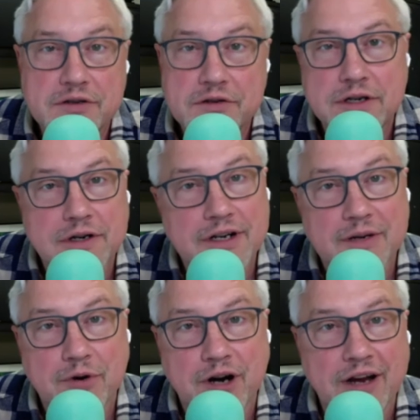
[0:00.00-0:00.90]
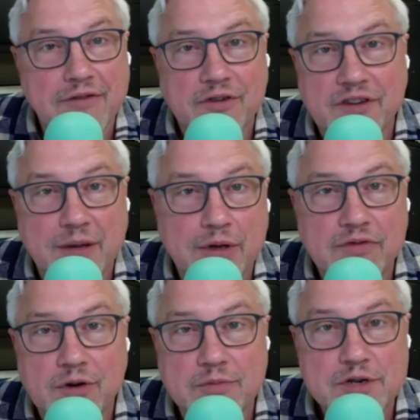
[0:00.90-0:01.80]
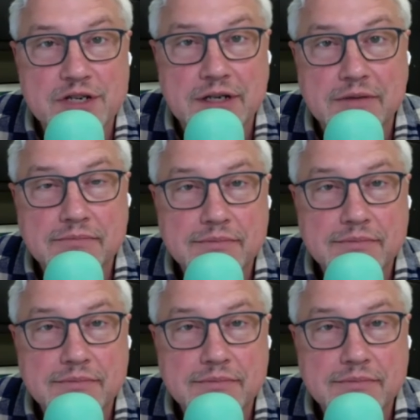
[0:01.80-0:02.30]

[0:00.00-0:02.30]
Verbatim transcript: new year going to bring for family folk machine